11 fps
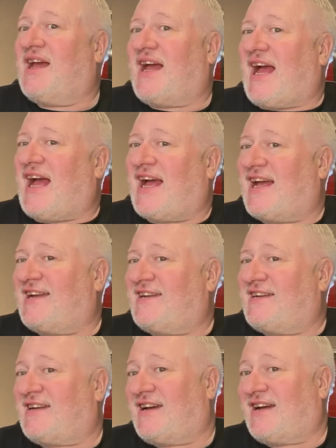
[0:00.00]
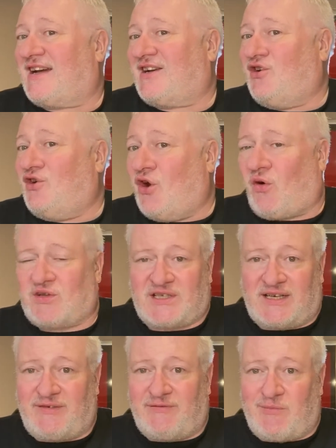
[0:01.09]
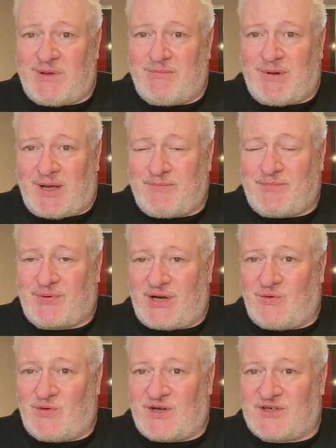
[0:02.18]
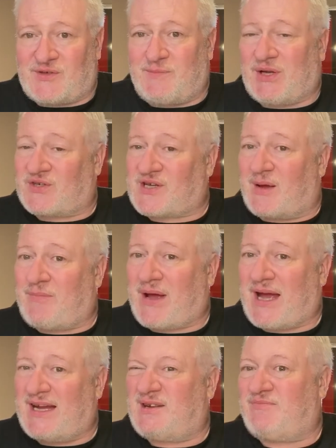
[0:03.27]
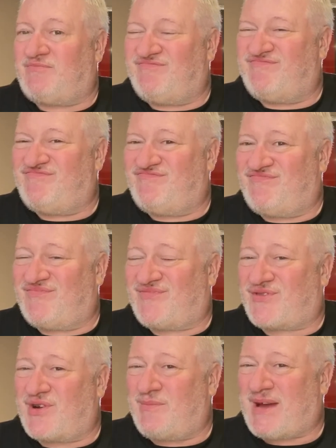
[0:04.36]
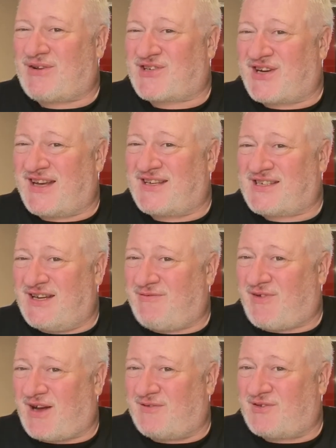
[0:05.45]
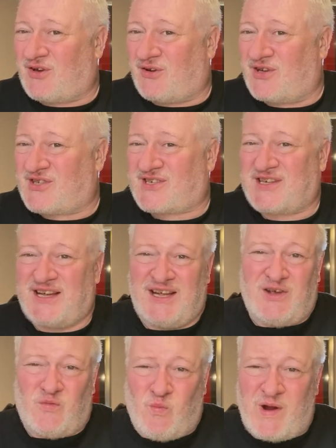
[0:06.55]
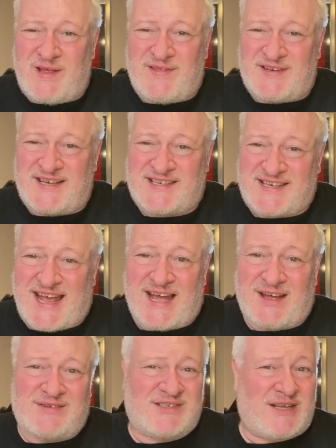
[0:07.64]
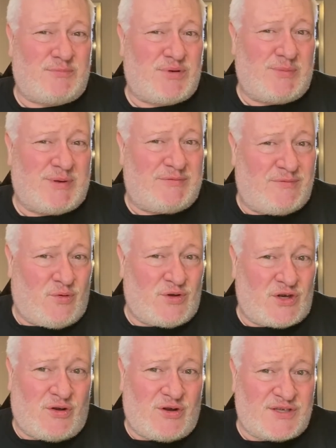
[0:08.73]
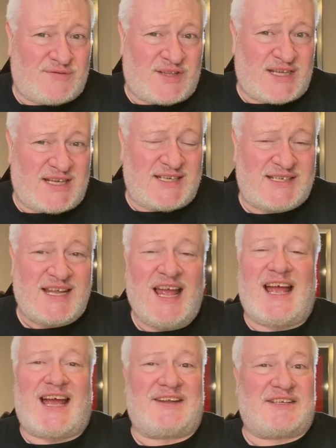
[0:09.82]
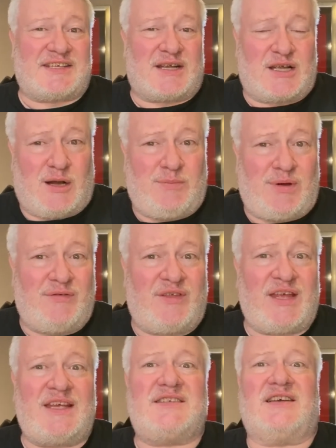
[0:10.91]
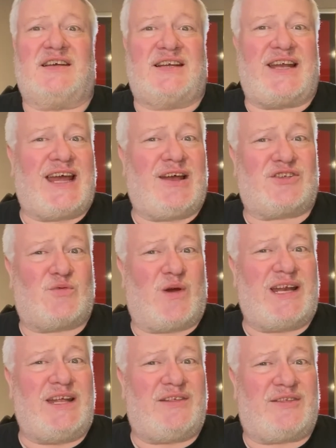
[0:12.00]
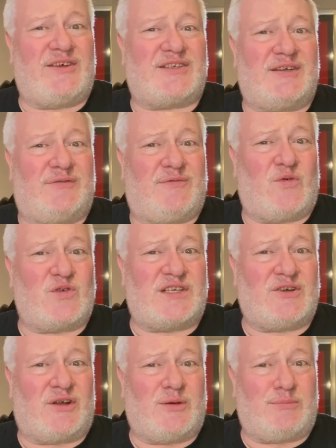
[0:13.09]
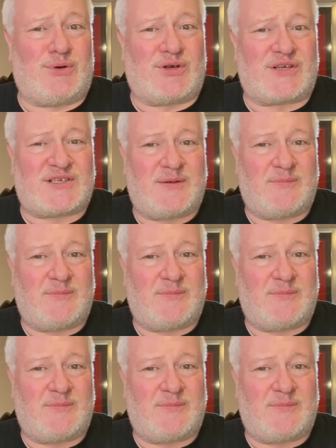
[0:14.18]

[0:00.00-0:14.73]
and not deliver me my pre-orders, because I paid £3.90, $5 with the discount, so probably $4 for these, and there's a couple of these that are now $20, $30, $40 books.